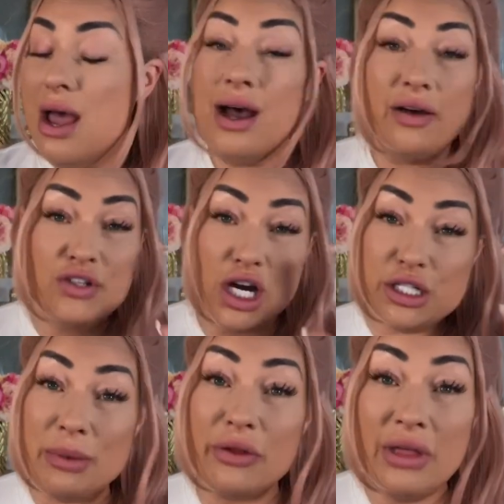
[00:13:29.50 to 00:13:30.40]
I've talked
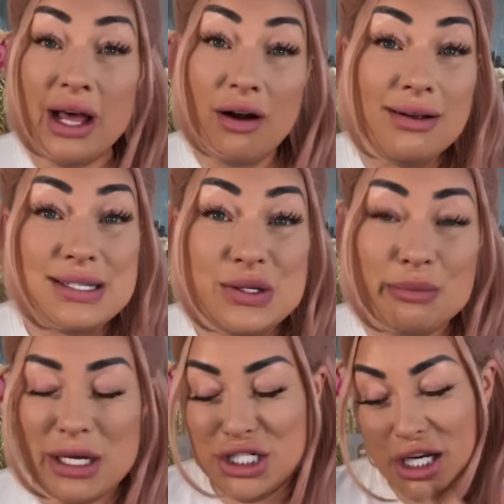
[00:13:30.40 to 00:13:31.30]
about that also on
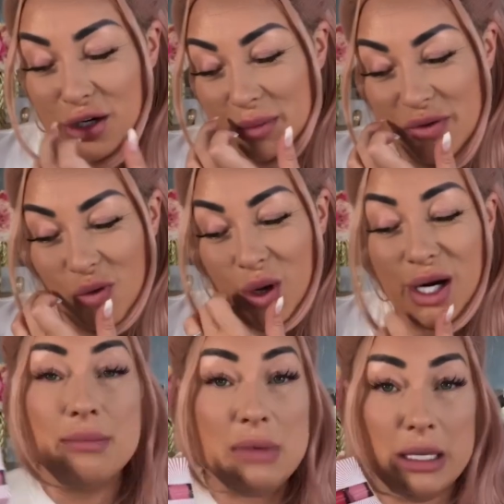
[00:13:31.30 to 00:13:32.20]
my channel before.
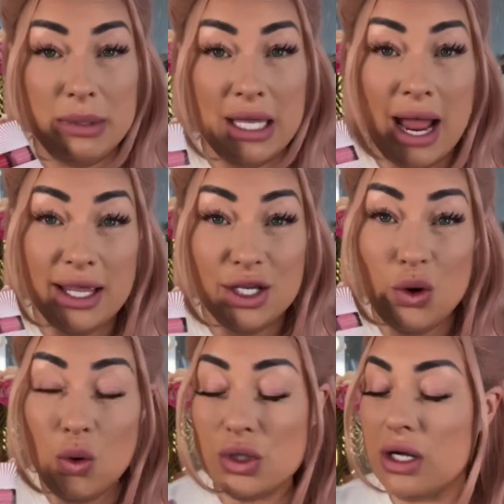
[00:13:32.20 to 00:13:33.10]
Maybe I could
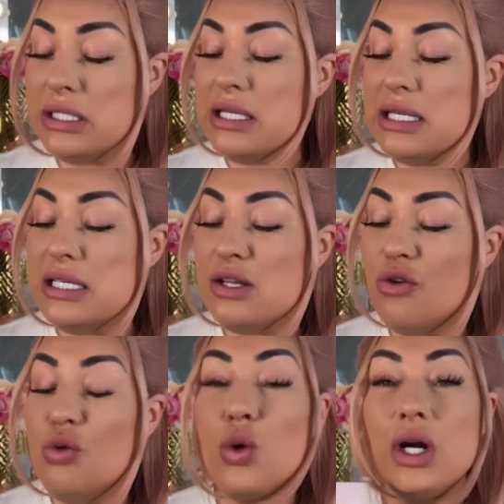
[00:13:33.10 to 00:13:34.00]
hold on to these
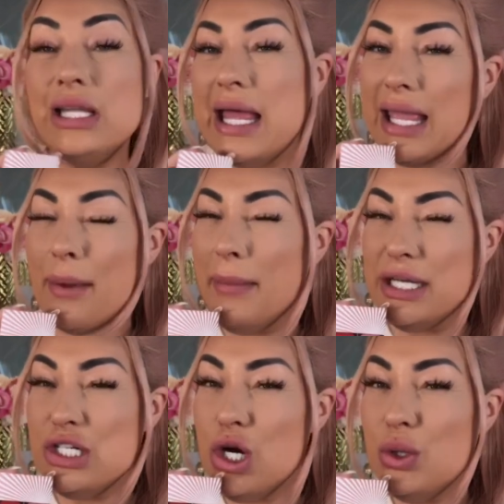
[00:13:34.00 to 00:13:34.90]
for like my
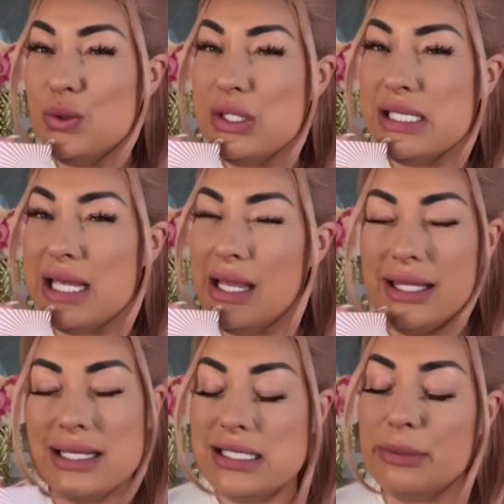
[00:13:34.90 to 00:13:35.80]
toes in
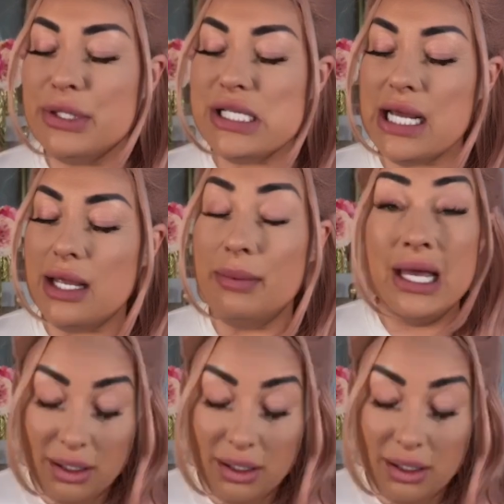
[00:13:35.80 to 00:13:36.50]
the summertime.